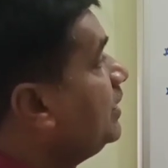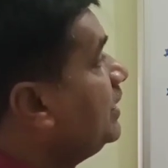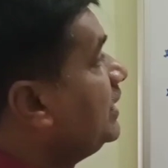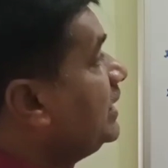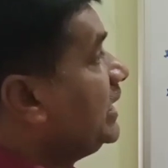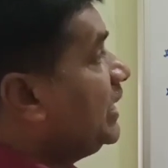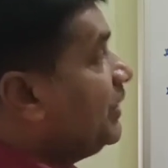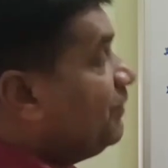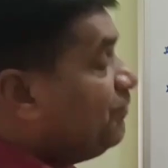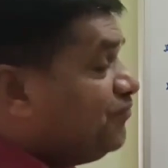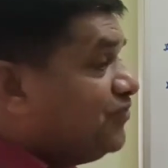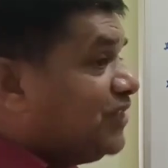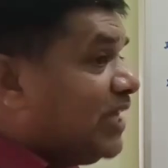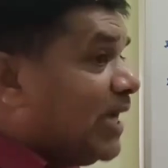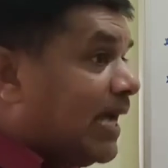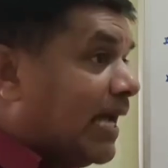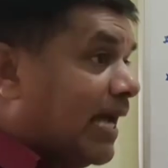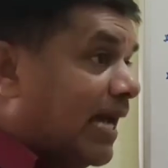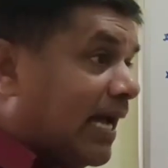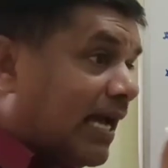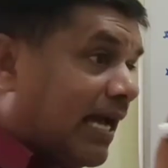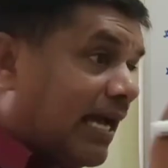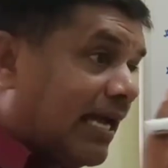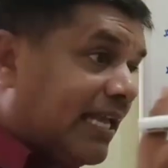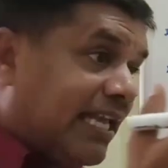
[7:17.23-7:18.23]
If the
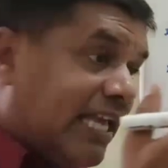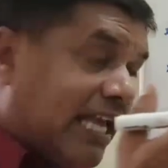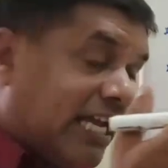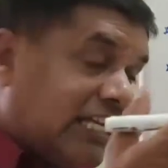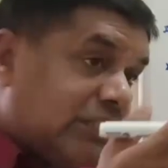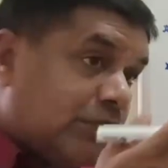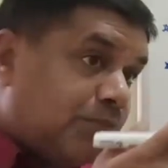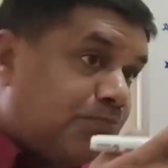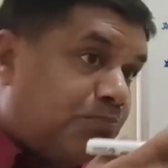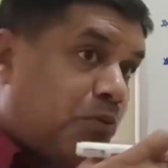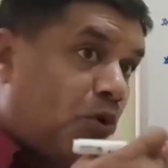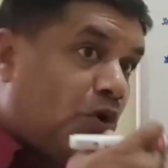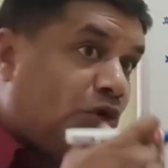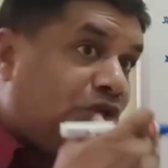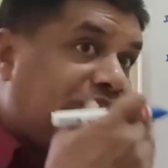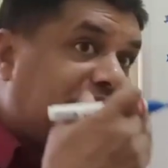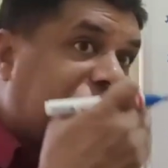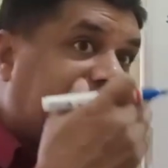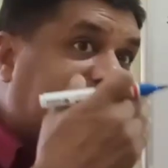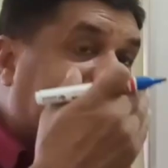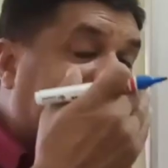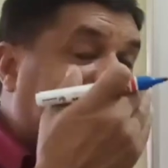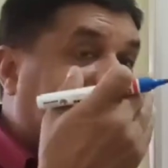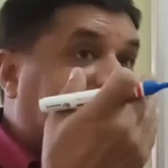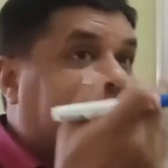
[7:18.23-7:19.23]
export
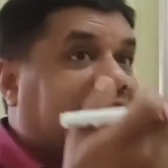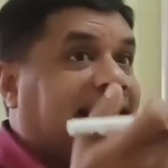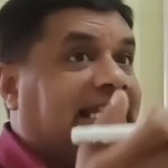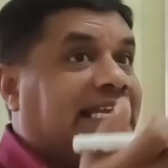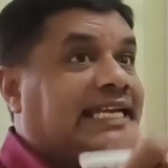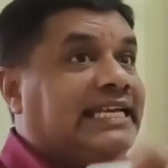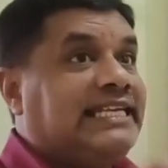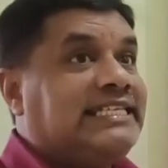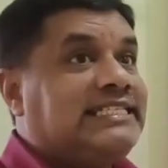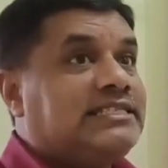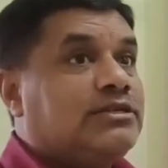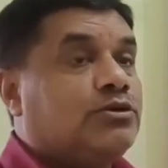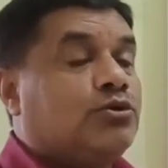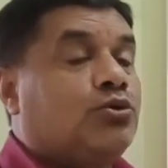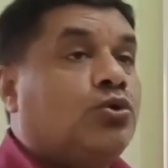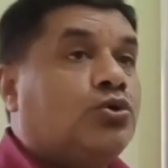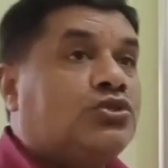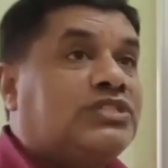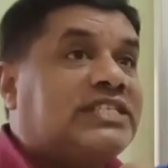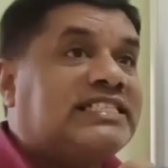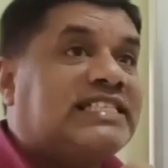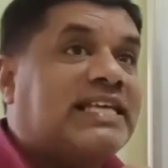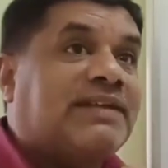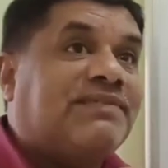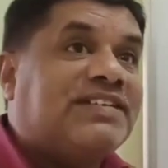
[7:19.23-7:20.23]
increase,
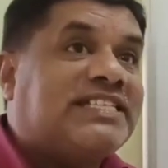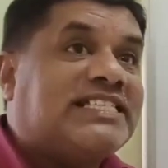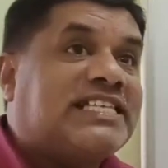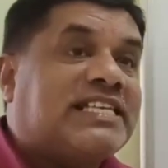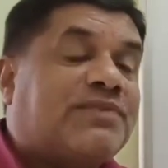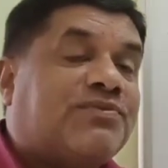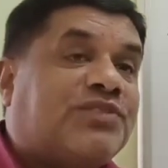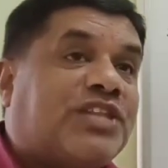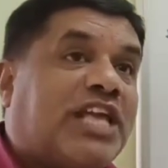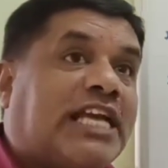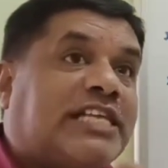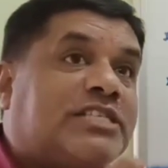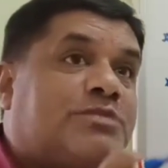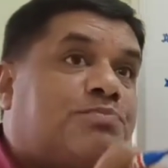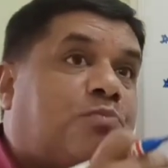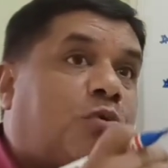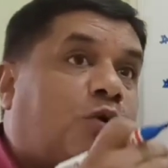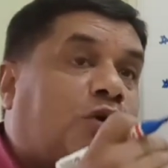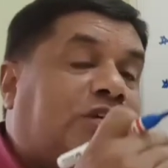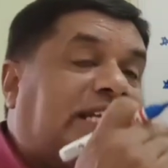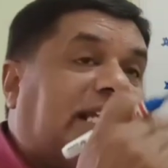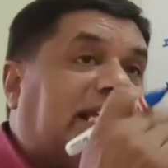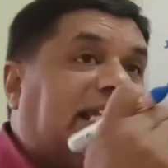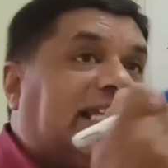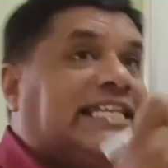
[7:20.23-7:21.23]
goods and services of the
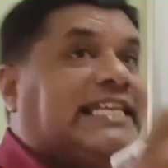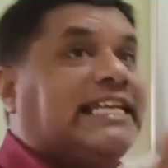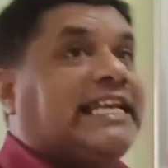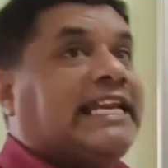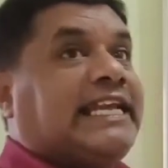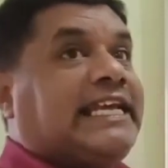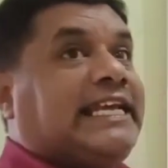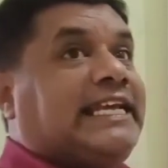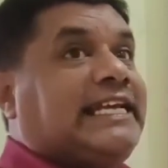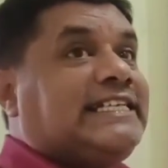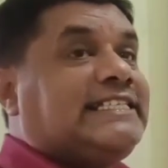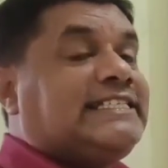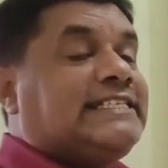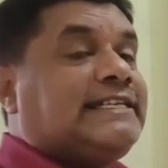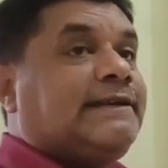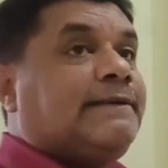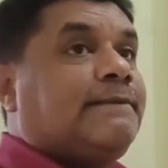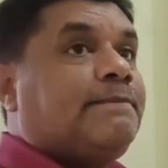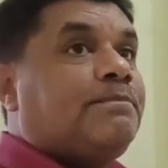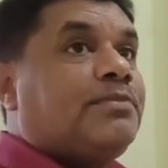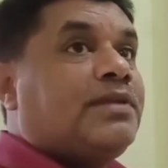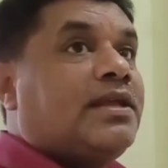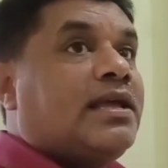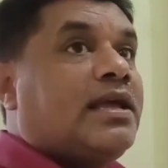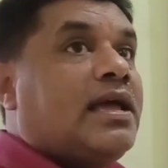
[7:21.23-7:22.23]
export increase
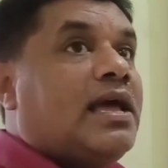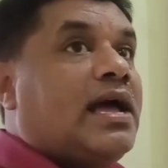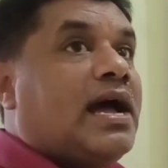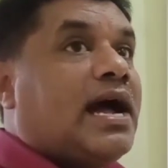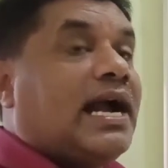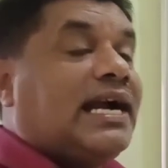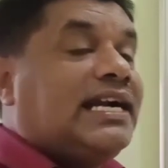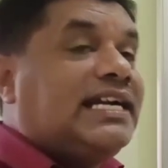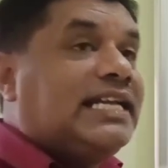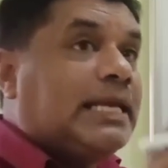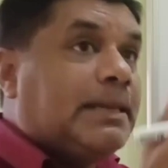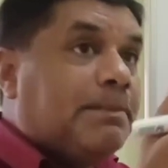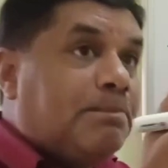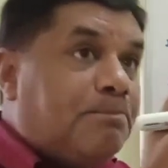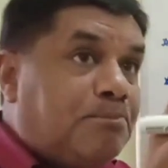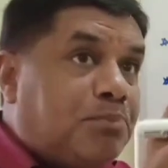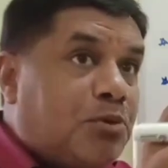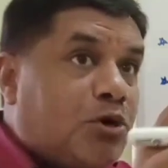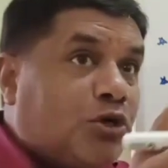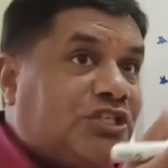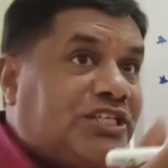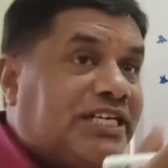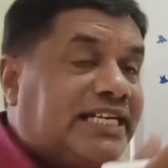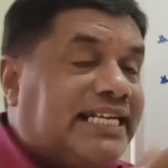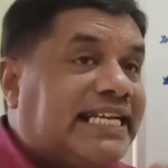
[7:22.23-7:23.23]
and
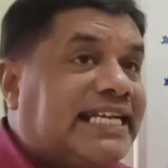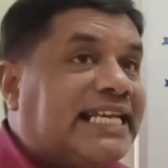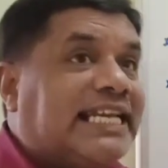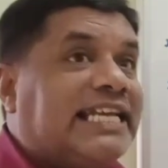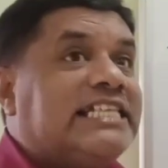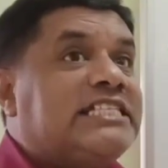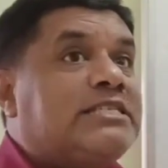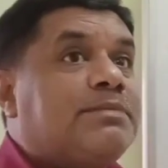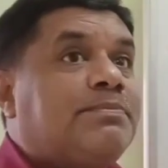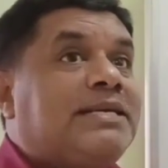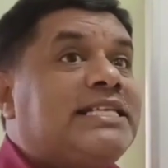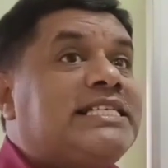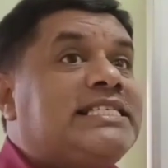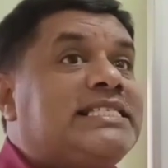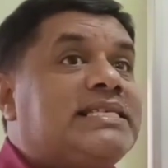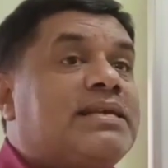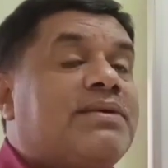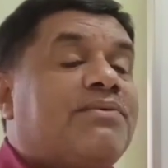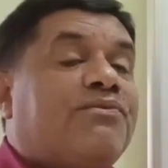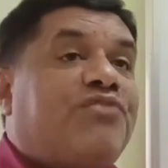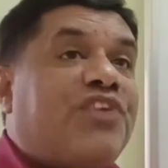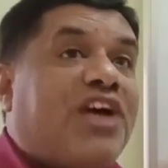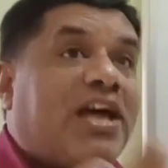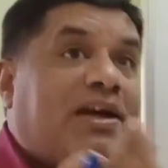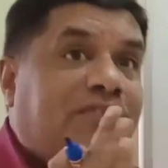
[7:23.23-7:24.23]
import decrease, means
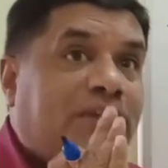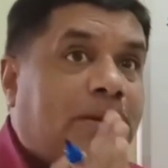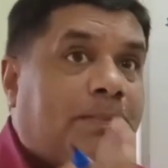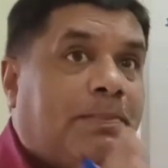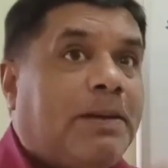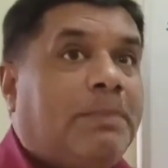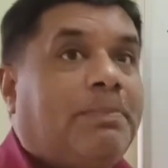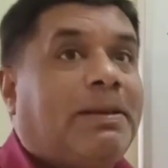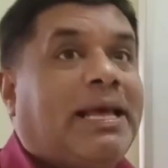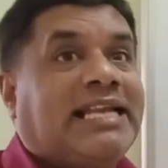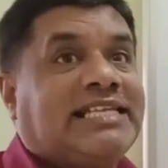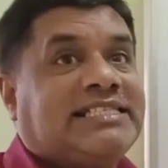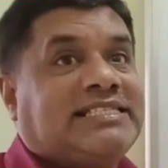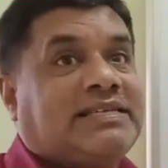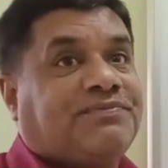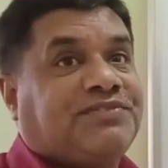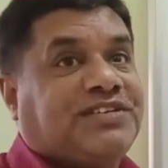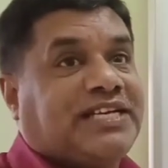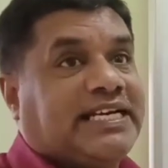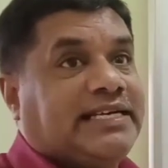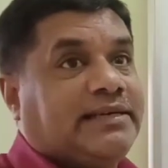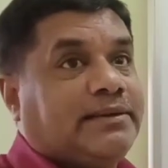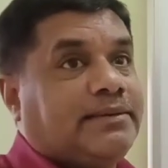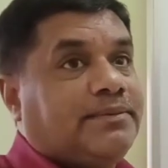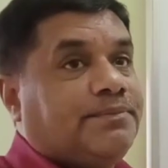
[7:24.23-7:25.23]
favorable balance of
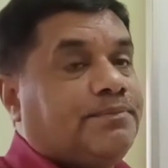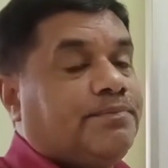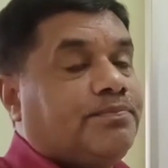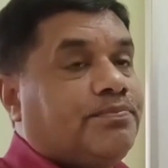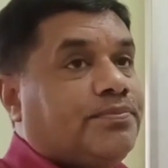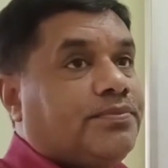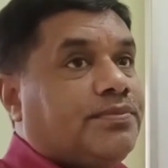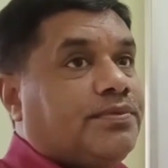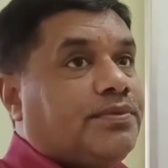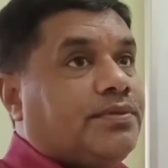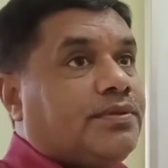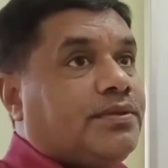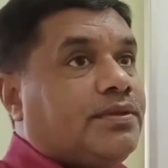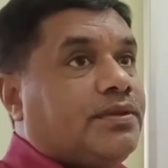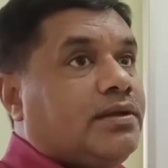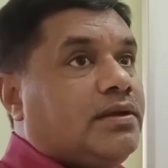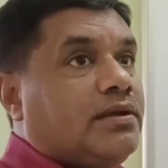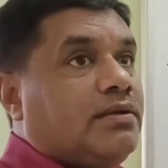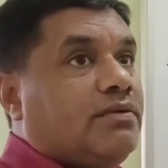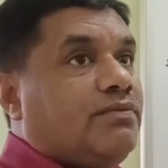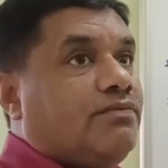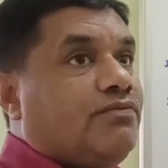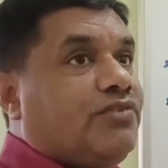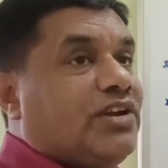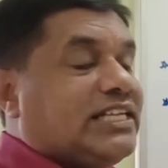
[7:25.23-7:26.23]
trade.
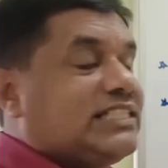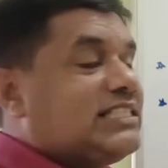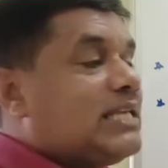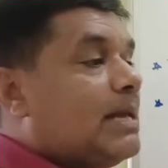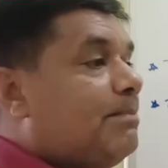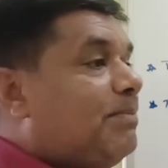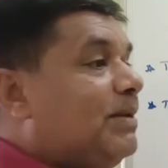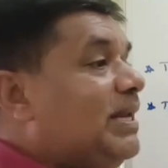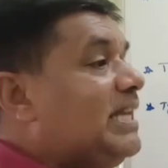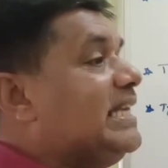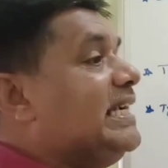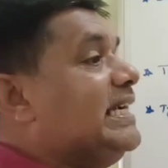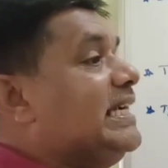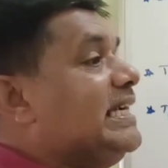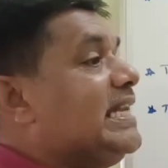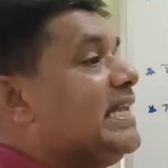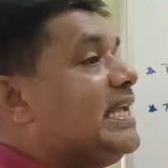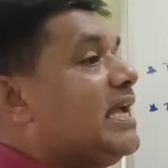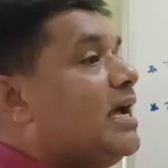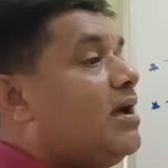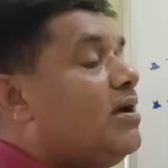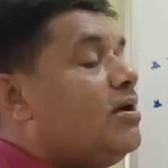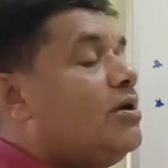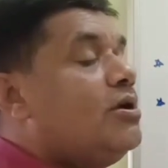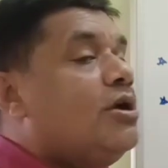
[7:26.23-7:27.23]
For example,
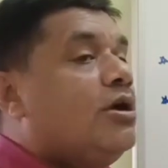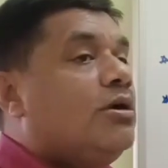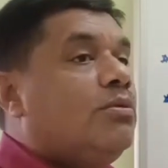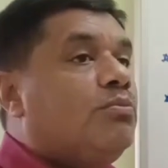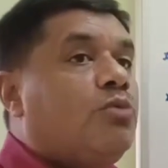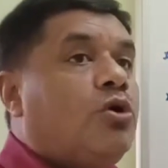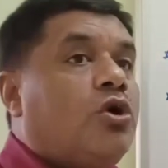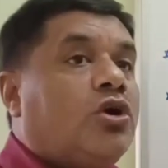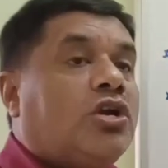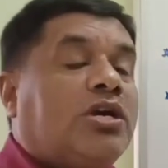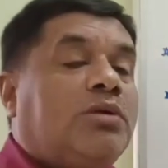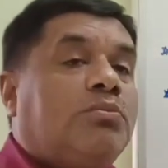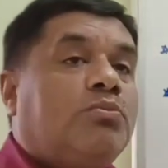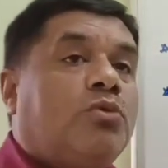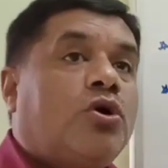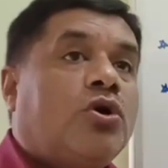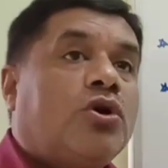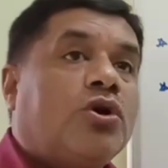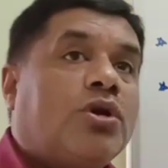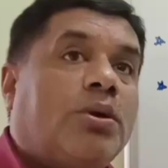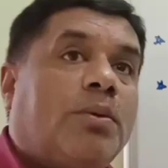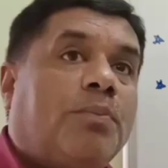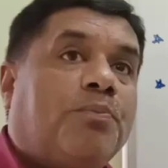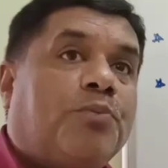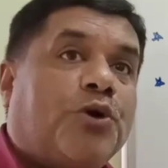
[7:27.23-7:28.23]
India, more and
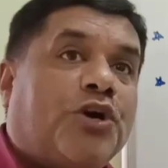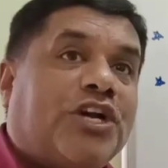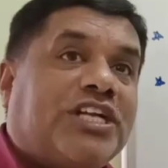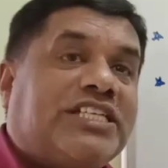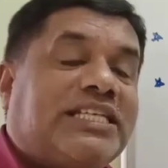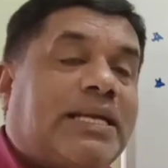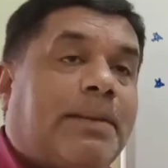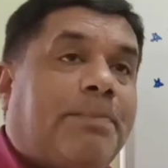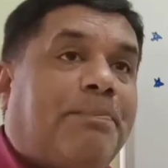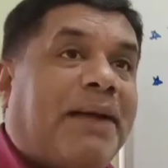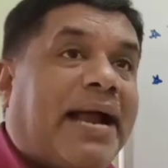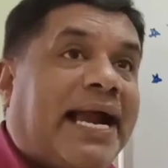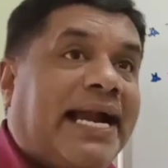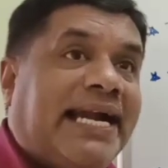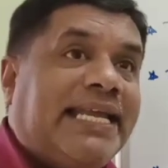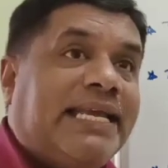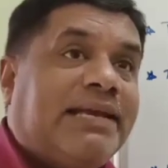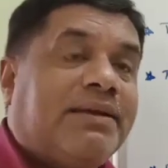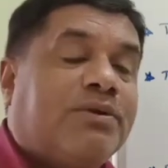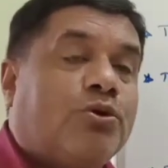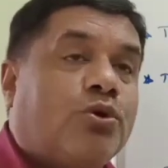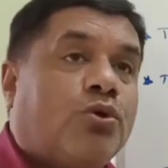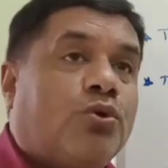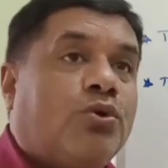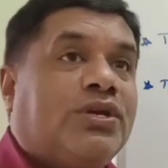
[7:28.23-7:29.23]
more production,
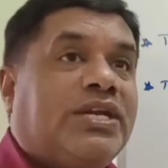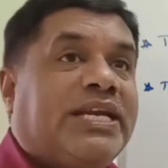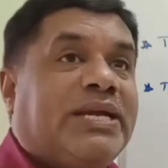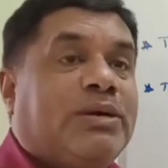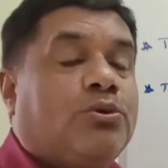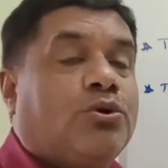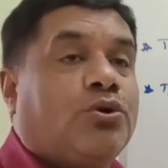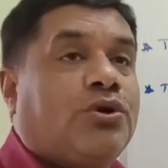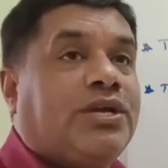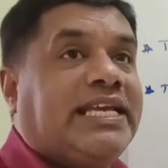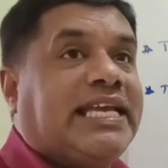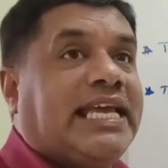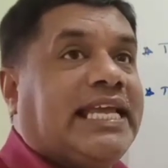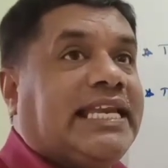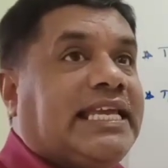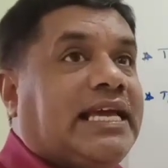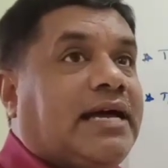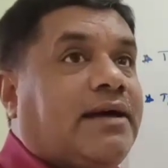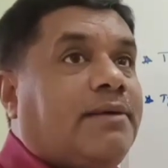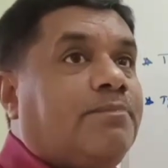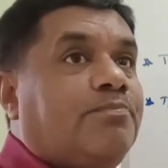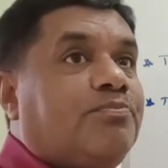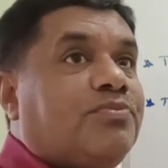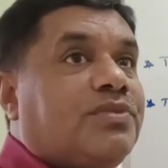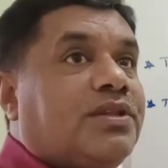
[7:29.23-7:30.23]
paddy growing area.